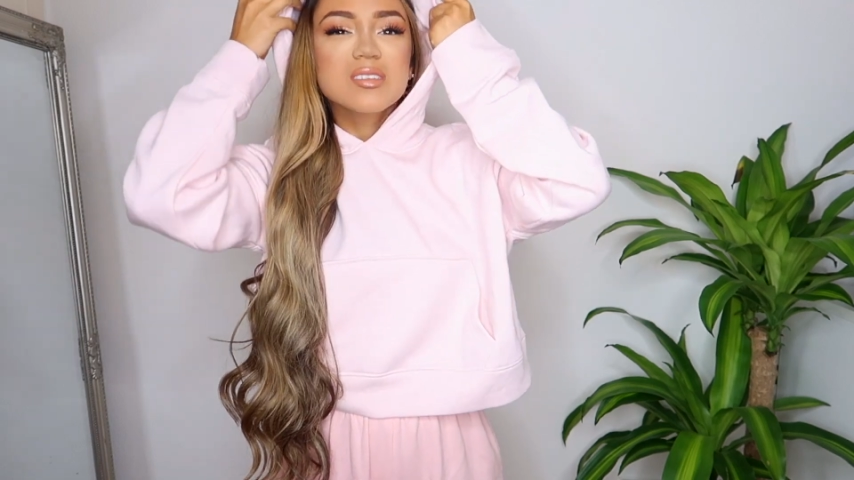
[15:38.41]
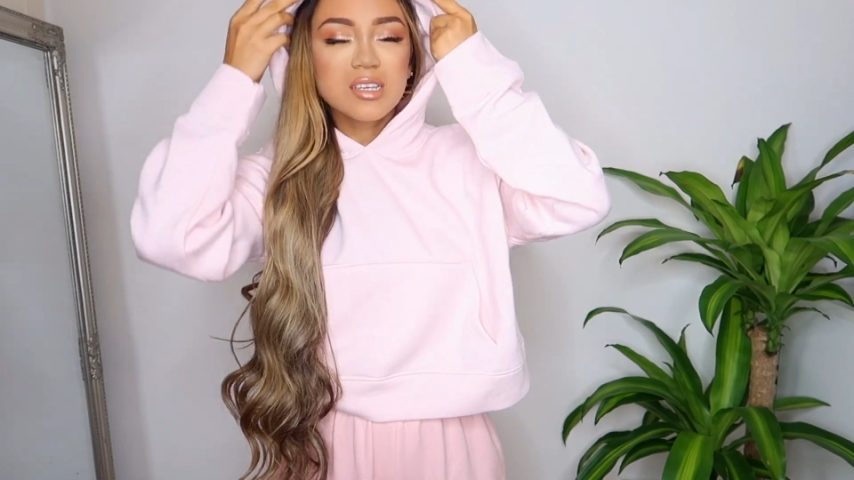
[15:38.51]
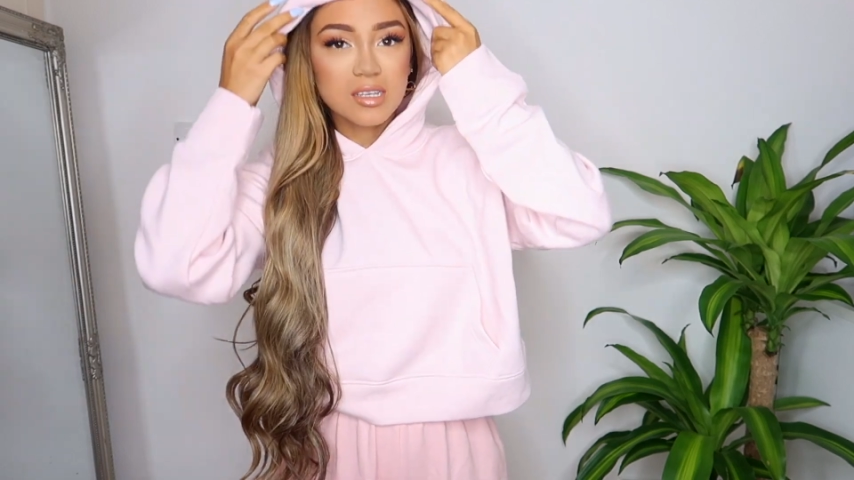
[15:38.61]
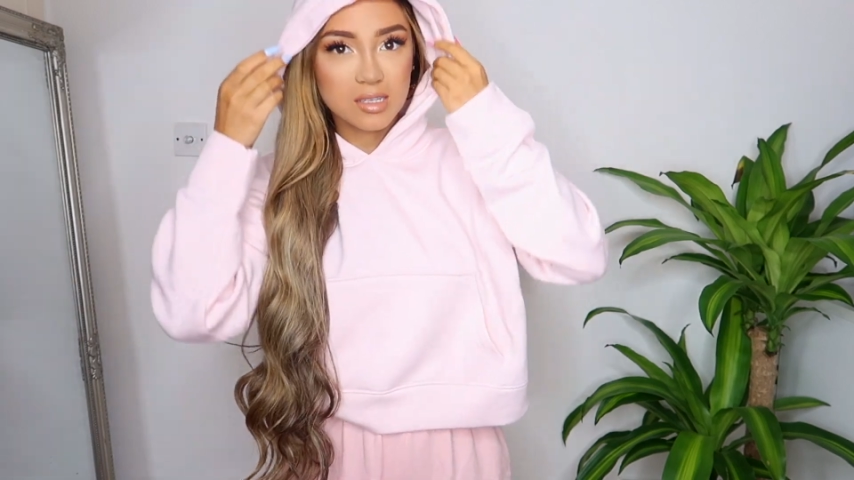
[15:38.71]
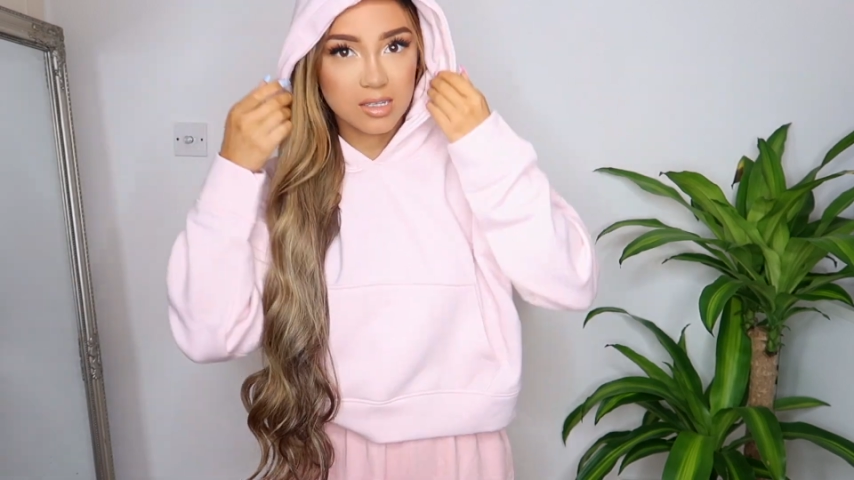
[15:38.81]

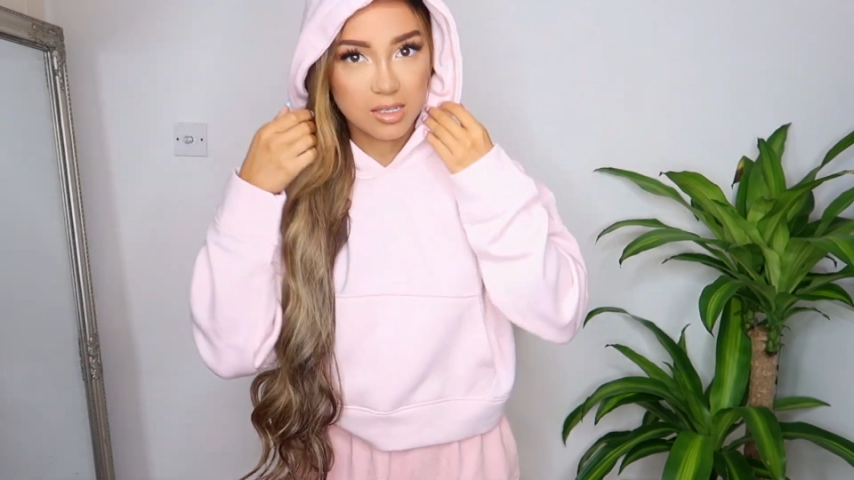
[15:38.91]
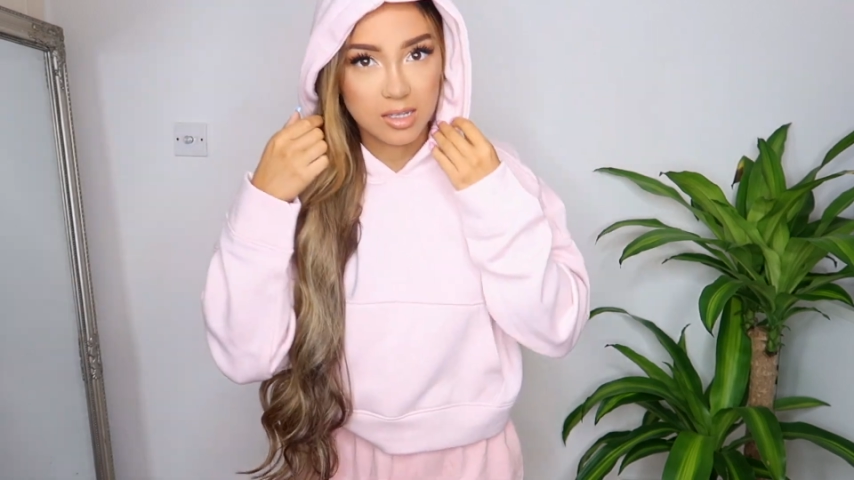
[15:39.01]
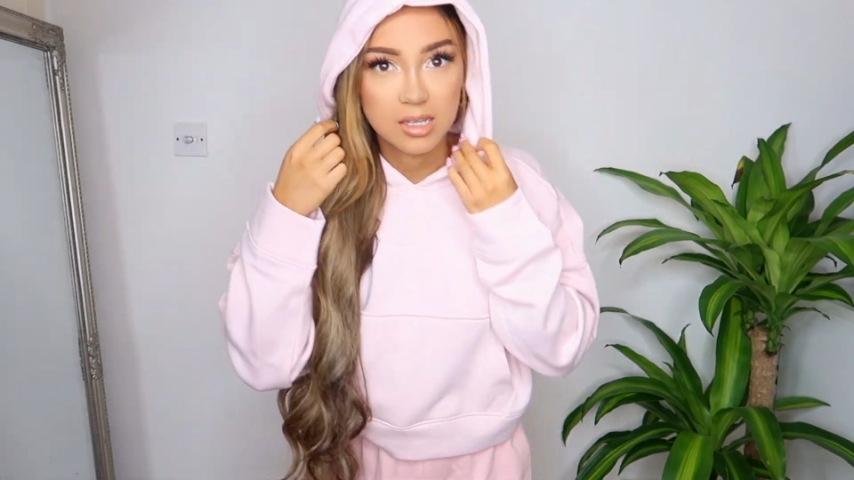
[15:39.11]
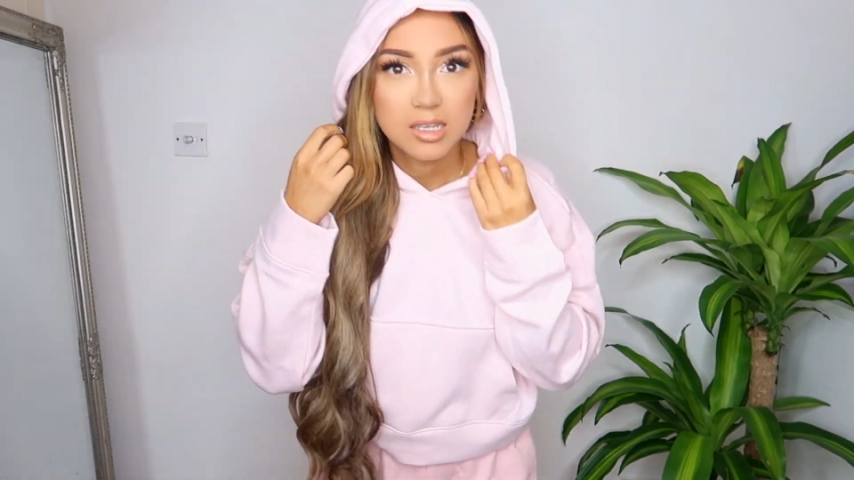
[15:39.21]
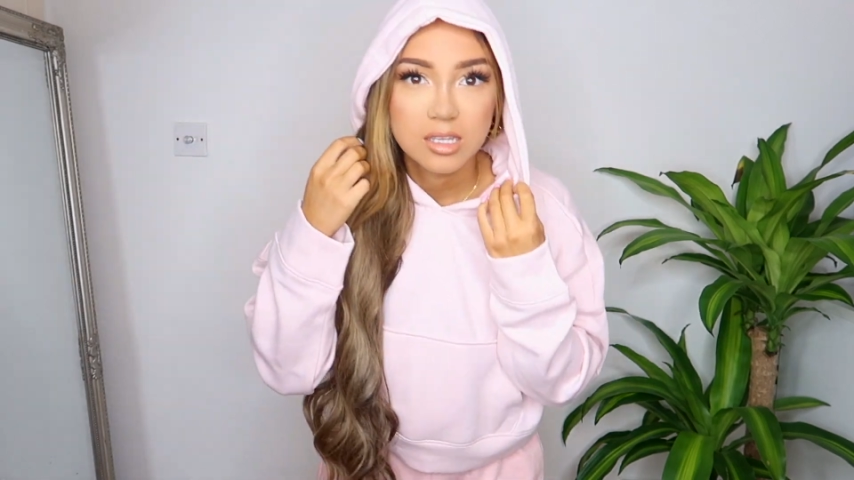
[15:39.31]
You
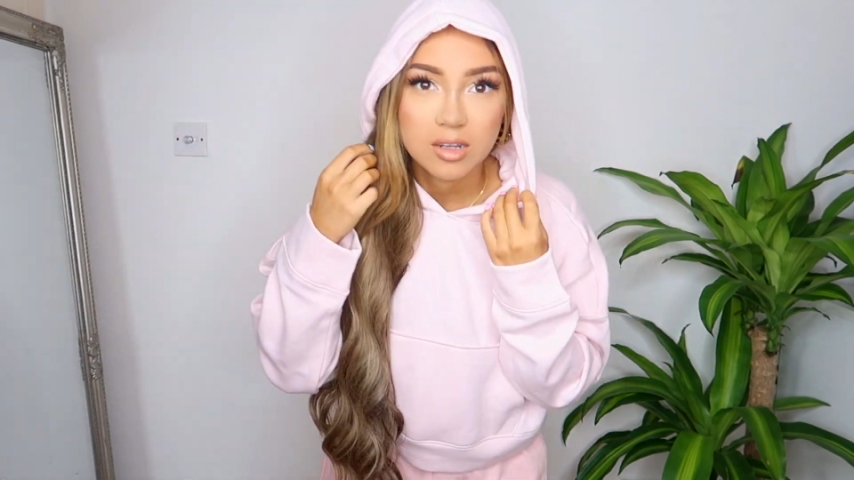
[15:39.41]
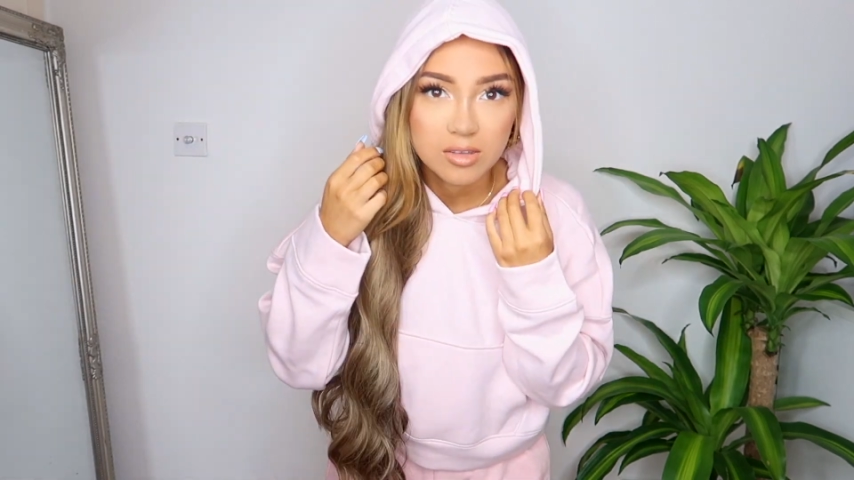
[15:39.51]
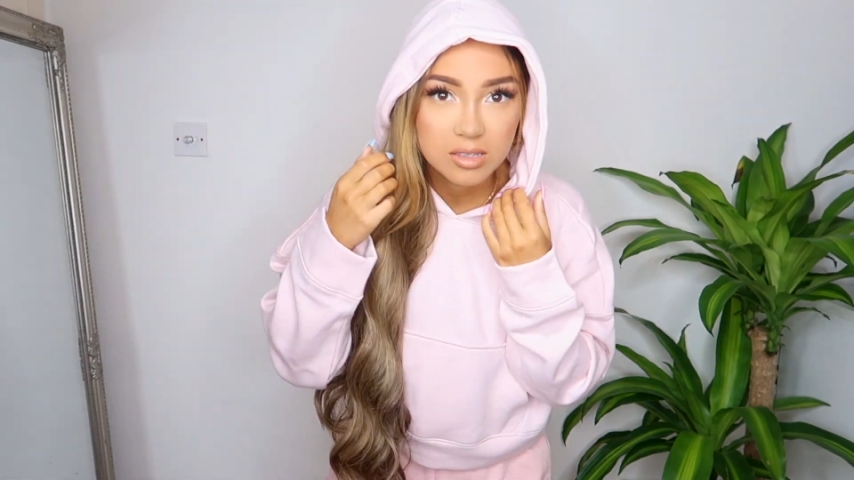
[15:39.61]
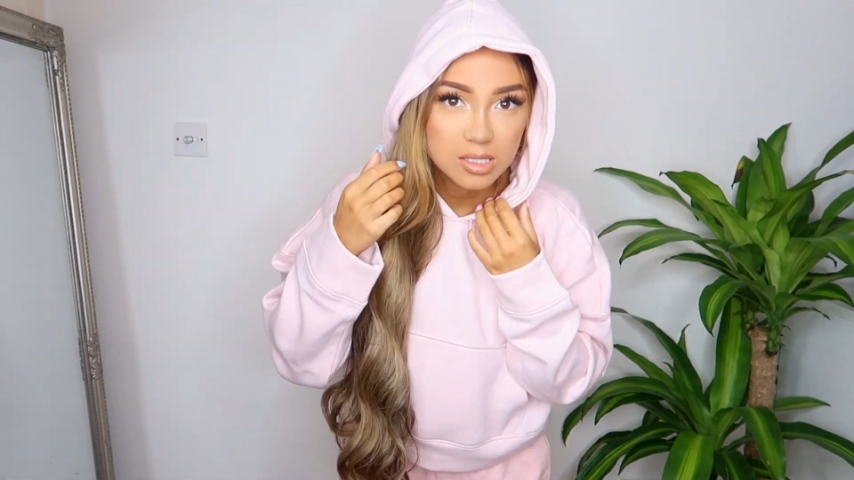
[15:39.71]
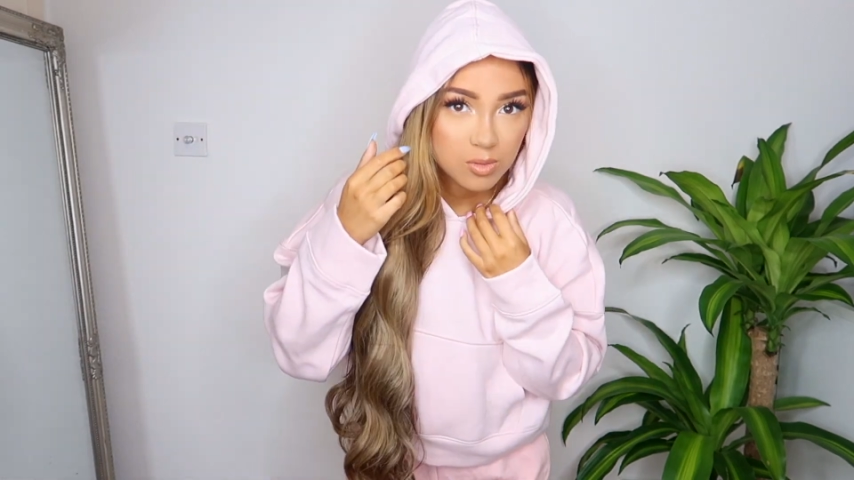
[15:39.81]

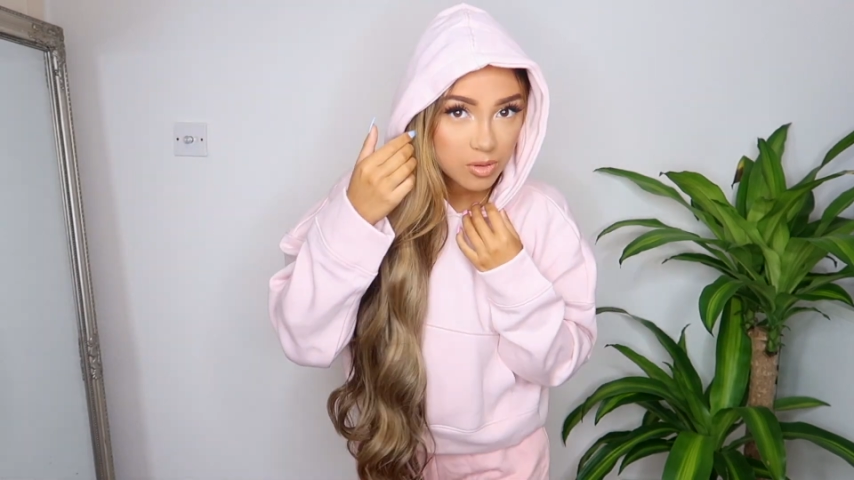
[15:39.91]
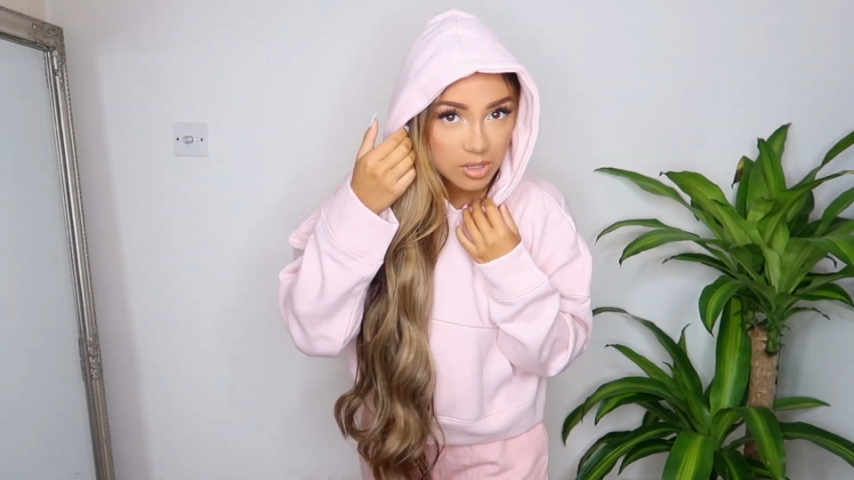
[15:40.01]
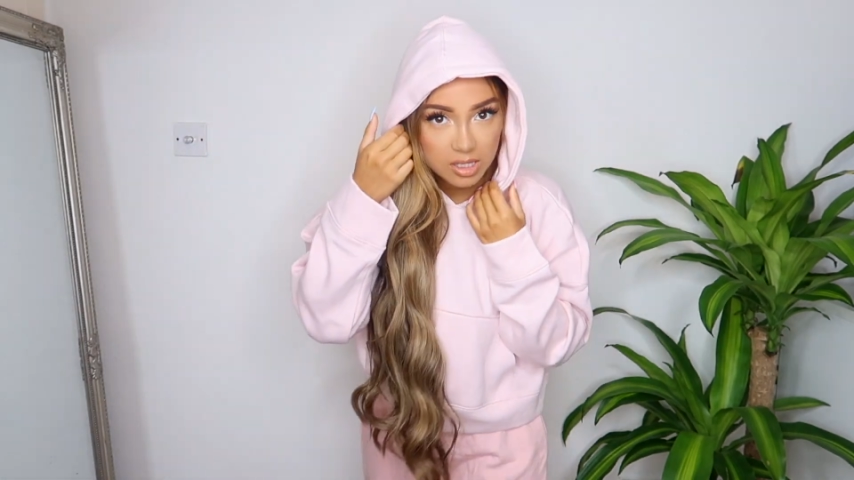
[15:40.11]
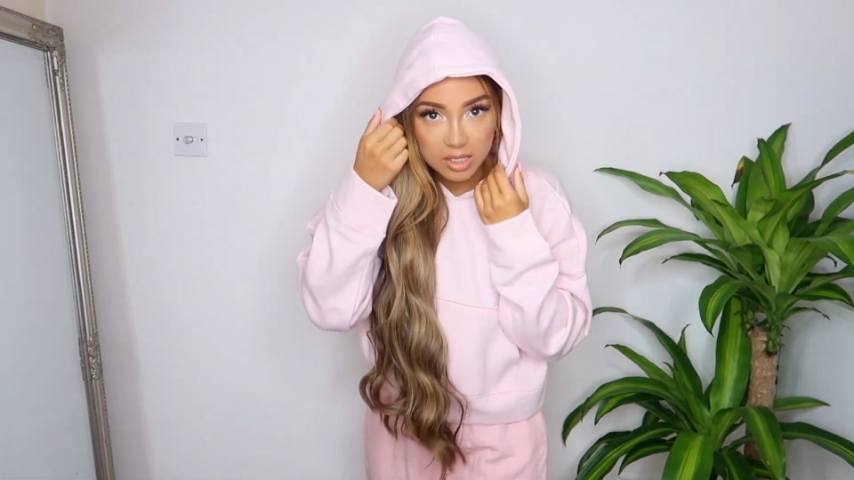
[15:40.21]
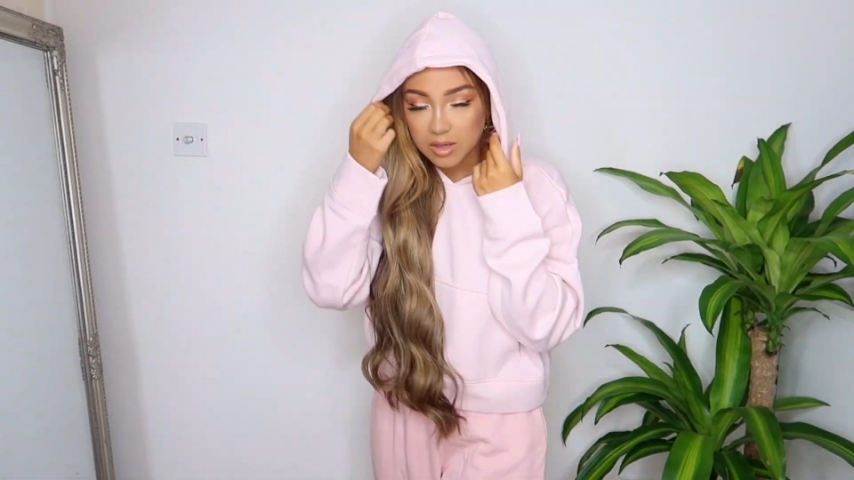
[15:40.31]
know, this is what
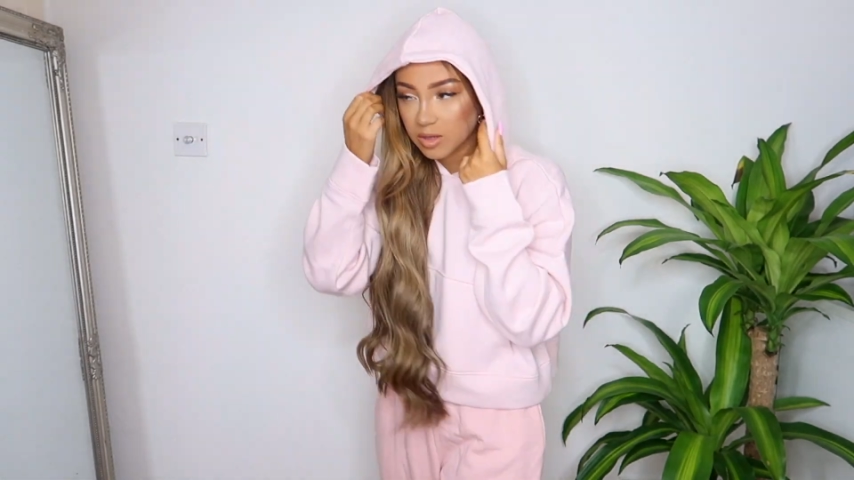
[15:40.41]
the